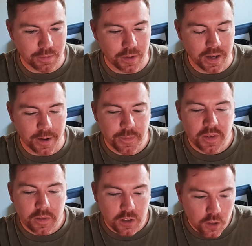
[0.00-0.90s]
But yeah,
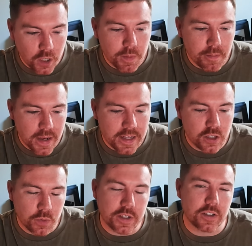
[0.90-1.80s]
there's going to be many
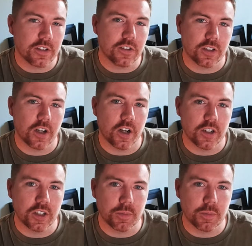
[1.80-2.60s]
twists and turns,